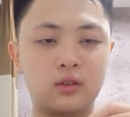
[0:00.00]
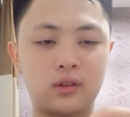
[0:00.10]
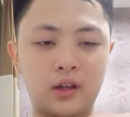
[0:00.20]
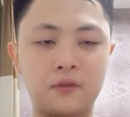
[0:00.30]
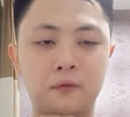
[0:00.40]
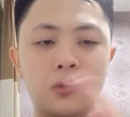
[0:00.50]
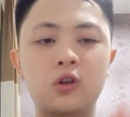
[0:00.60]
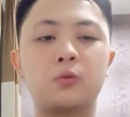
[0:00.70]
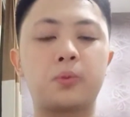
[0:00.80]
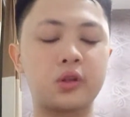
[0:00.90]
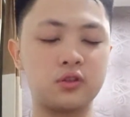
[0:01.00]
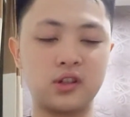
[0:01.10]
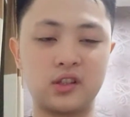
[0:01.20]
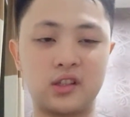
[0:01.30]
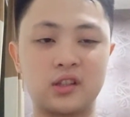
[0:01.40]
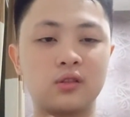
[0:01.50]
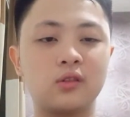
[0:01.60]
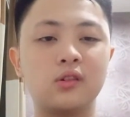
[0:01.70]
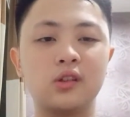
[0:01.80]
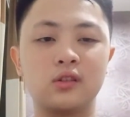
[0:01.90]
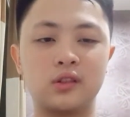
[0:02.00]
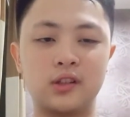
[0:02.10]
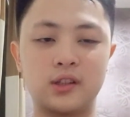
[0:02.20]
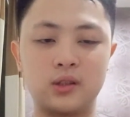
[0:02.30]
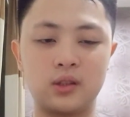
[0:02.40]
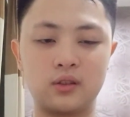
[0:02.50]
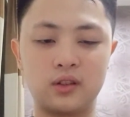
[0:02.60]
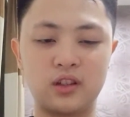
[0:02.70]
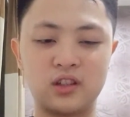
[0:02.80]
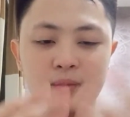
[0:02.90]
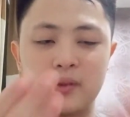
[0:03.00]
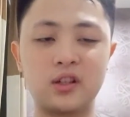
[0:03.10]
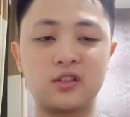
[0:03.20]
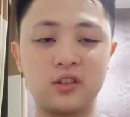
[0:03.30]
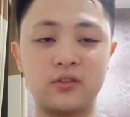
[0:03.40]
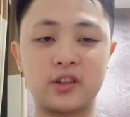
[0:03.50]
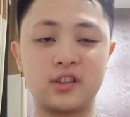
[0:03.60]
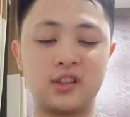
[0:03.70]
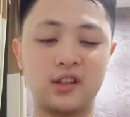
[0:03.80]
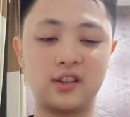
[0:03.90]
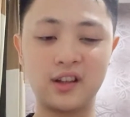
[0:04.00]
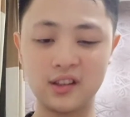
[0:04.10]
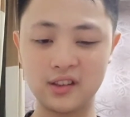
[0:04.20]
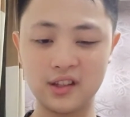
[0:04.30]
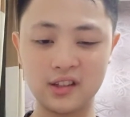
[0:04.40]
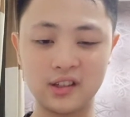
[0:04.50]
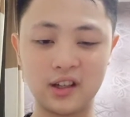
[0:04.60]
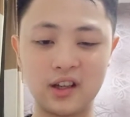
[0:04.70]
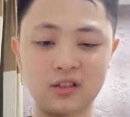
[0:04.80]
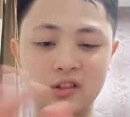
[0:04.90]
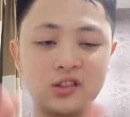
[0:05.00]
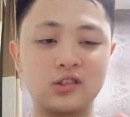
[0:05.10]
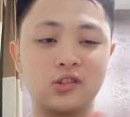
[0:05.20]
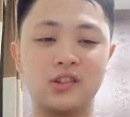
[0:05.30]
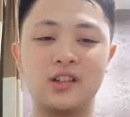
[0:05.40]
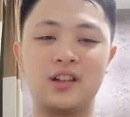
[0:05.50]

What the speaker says: have more opportunities to go into the Japanese university, you can take the N1 too.